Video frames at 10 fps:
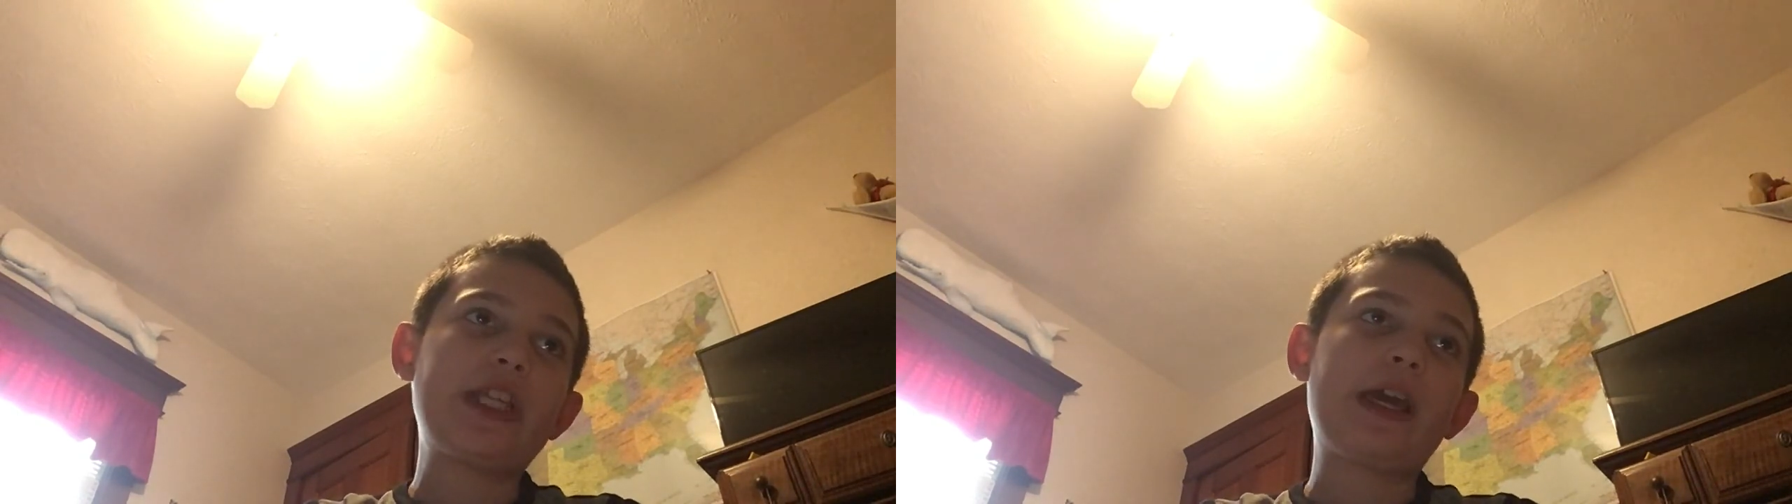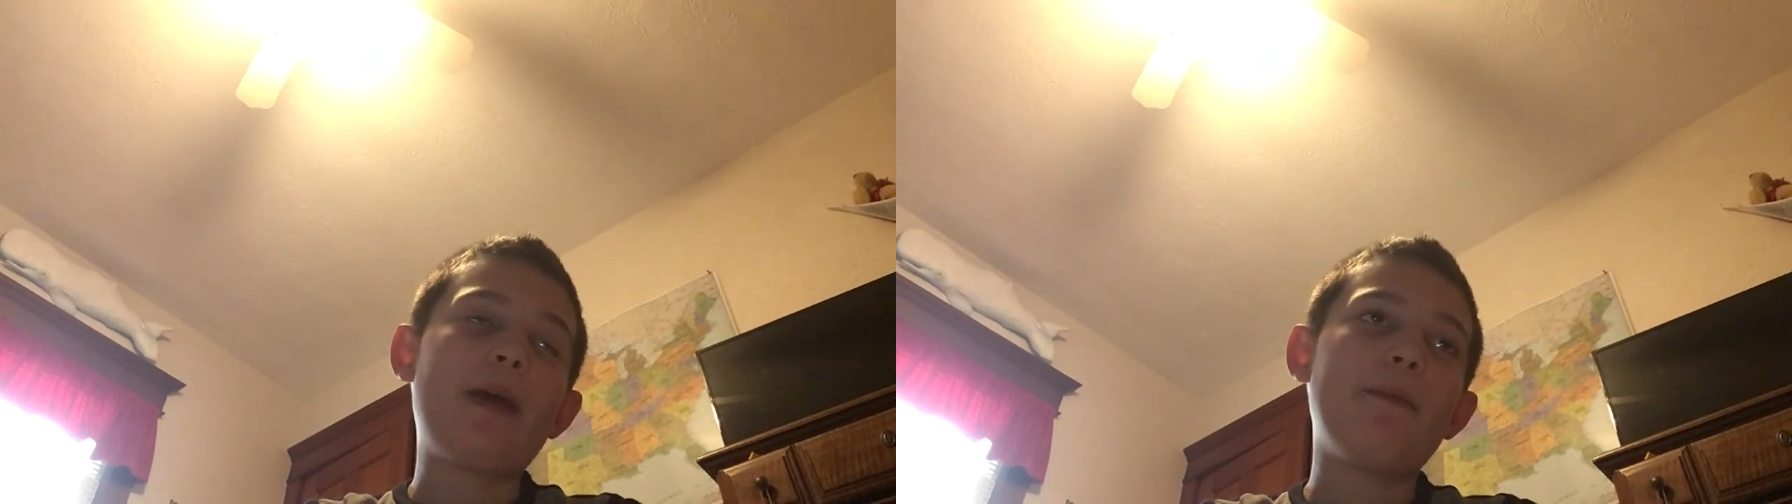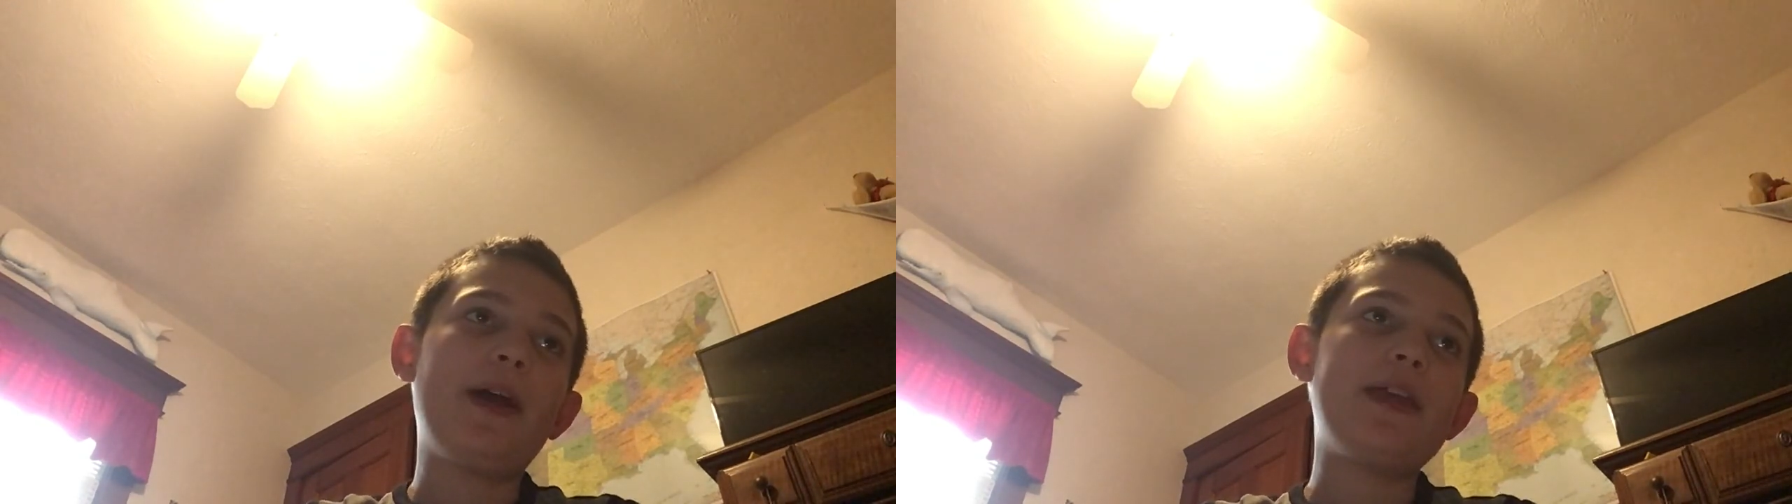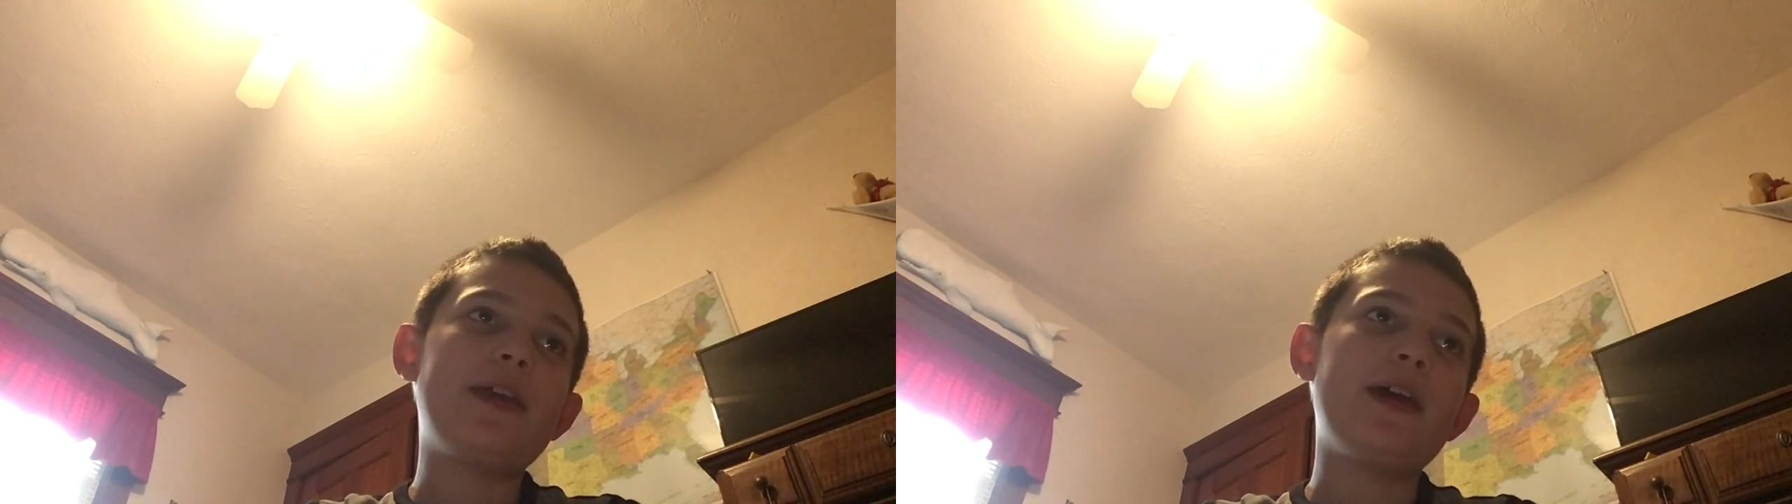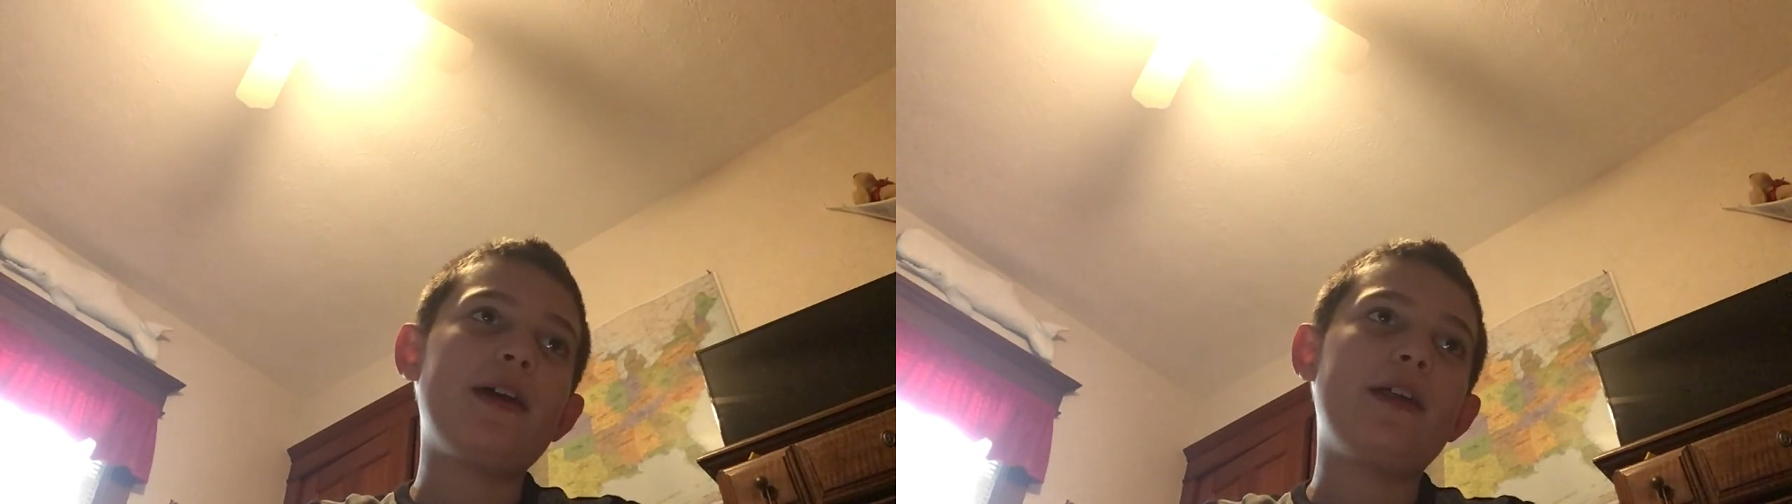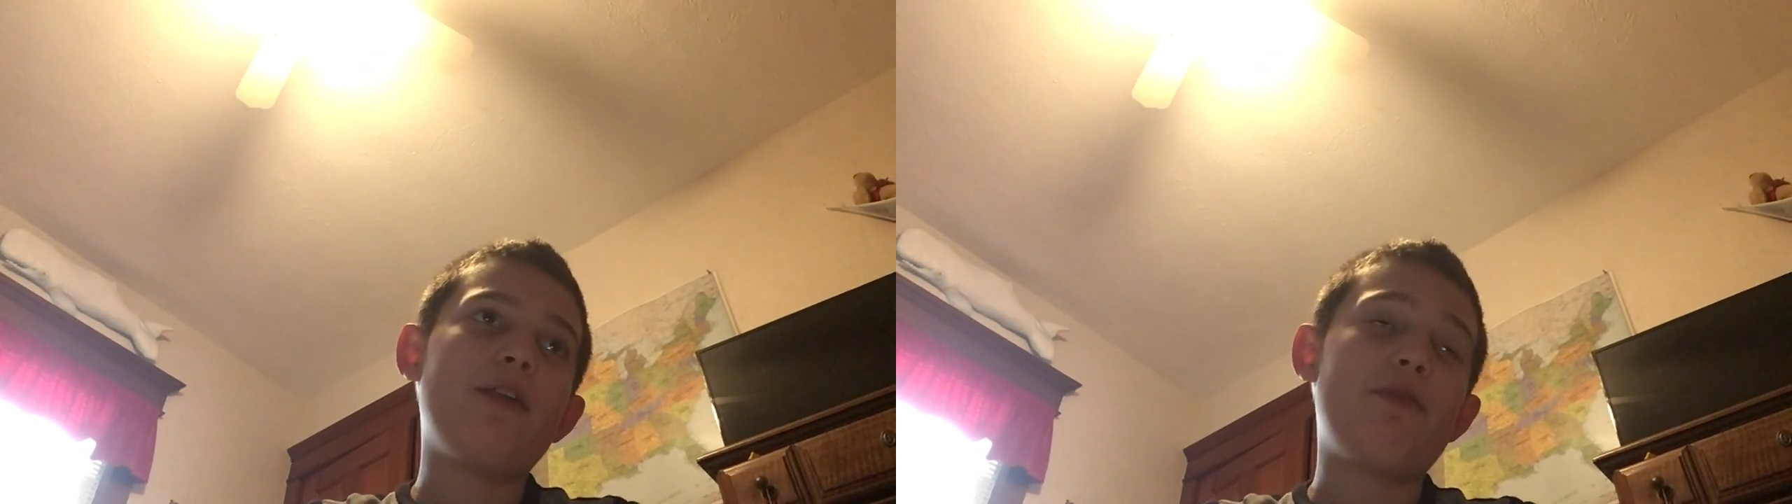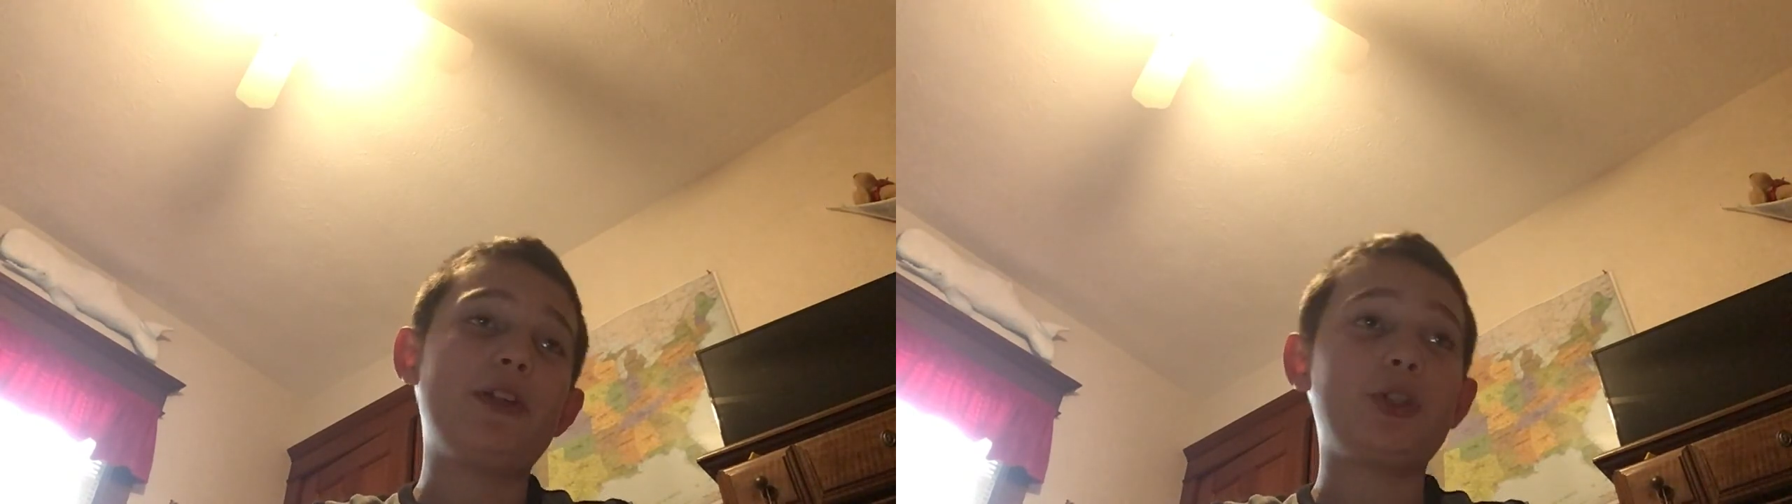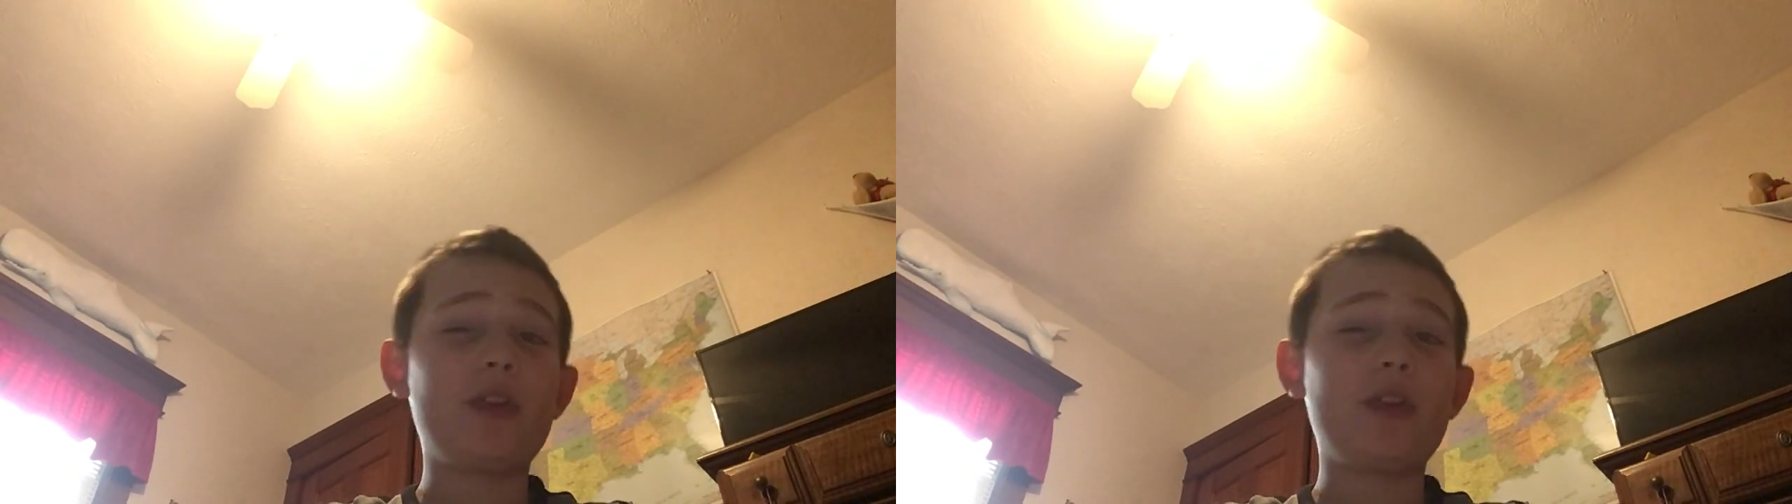like I might get an official